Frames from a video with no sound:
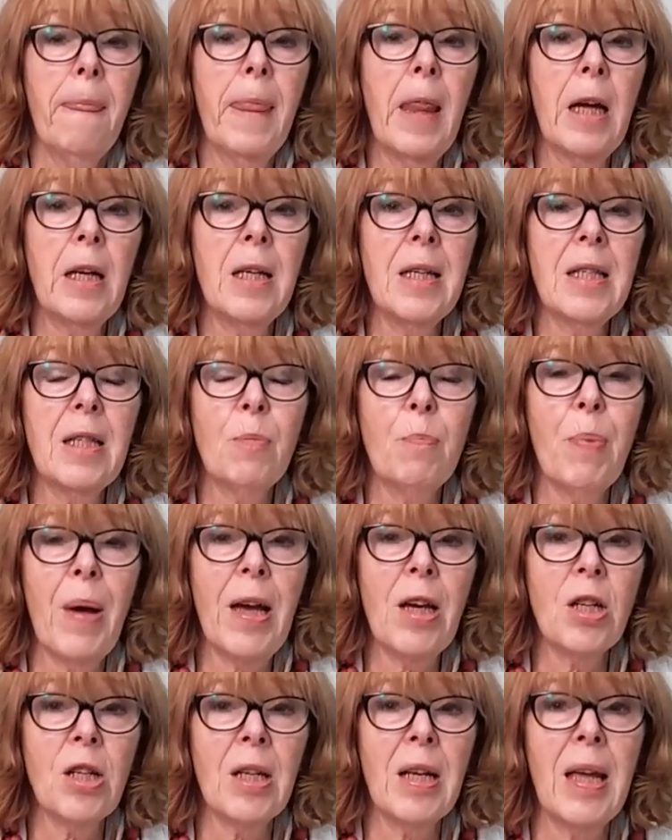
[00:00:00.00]
And
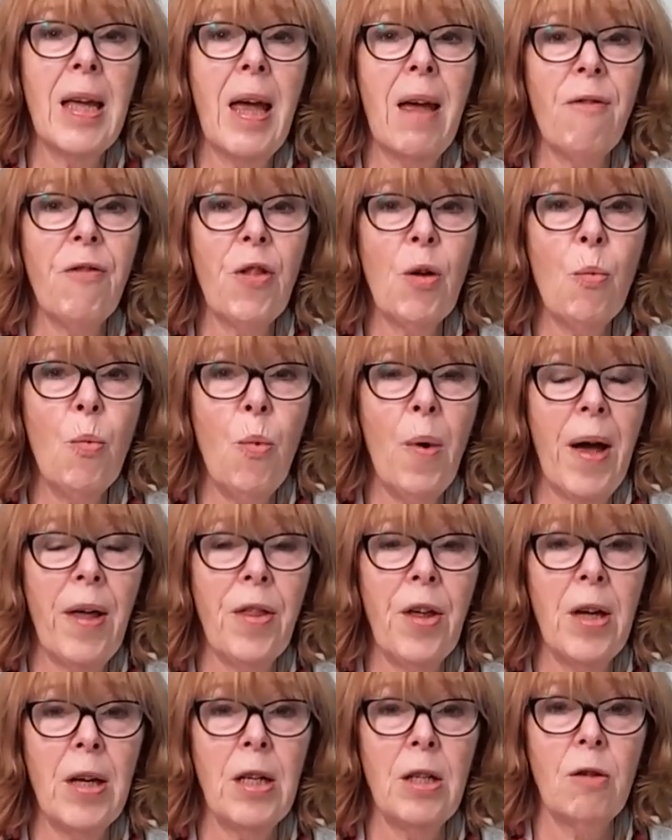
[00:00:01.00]
especially if the
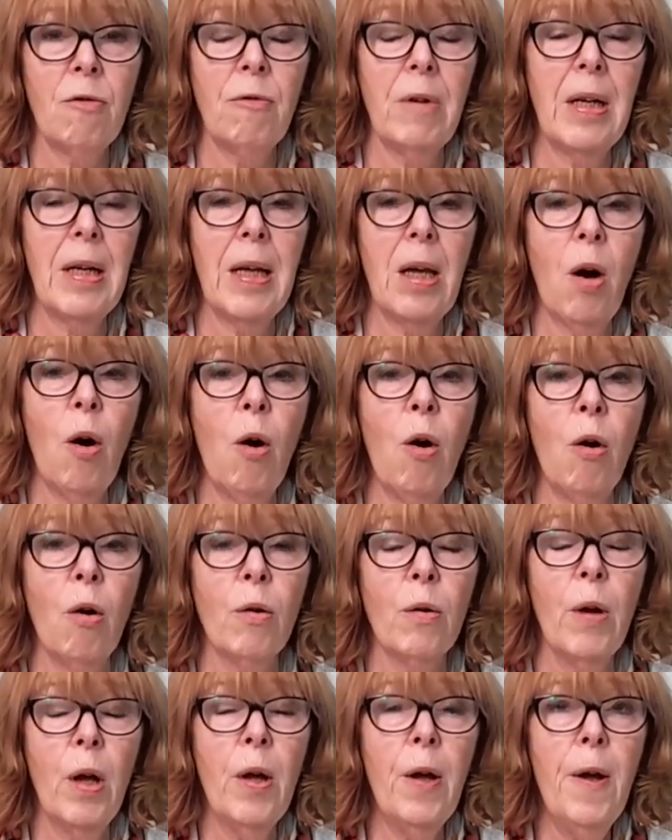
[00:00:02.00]
weather is really
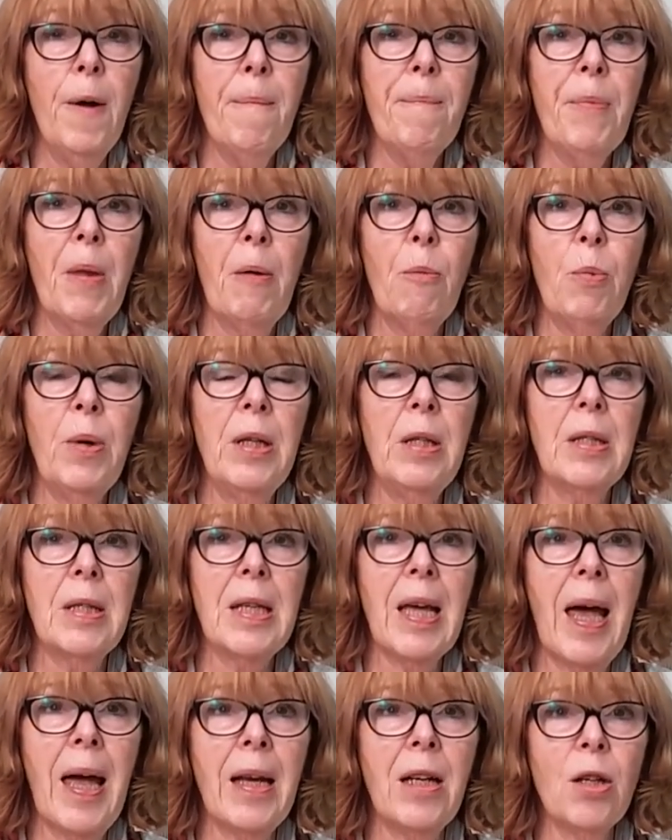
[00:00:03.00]
hot, we
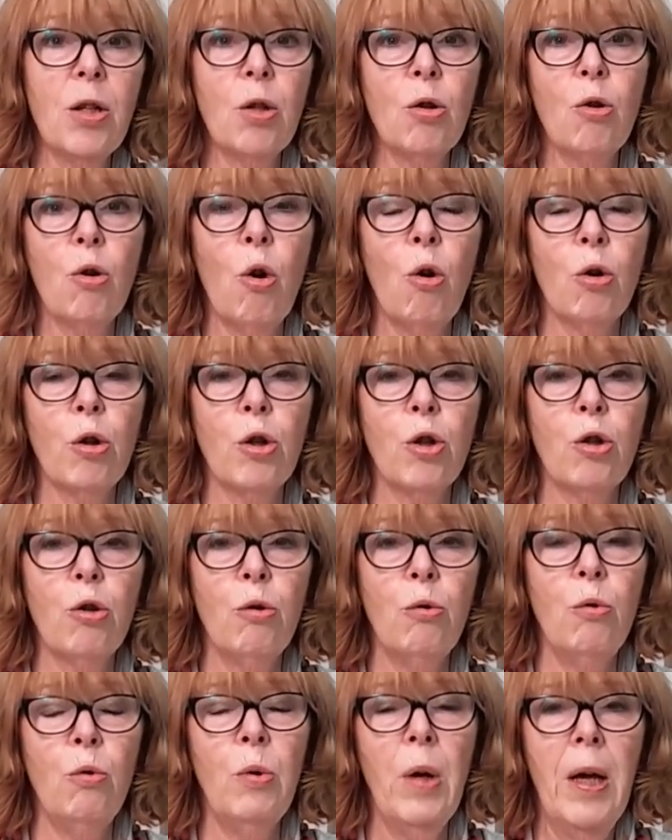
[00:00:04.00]
tend not
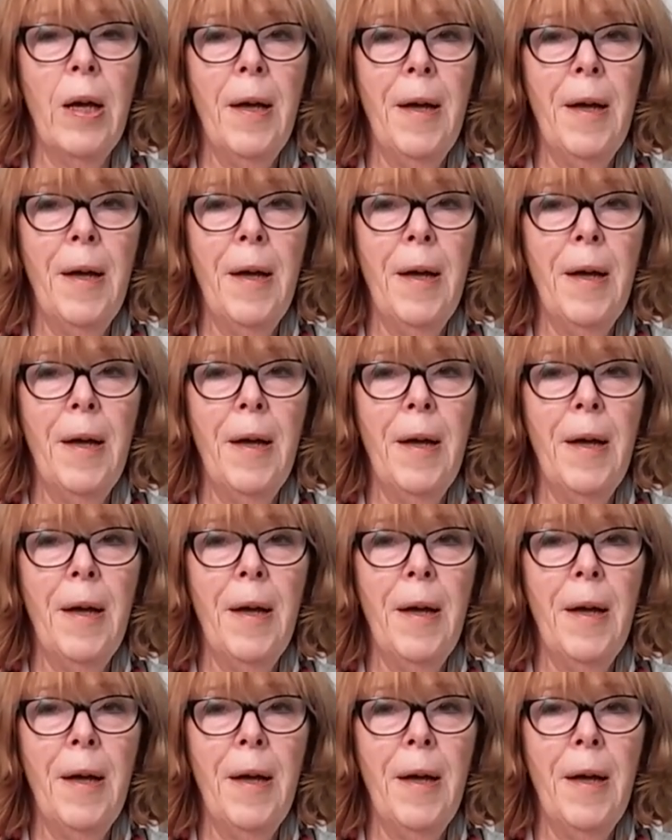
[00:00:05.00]
to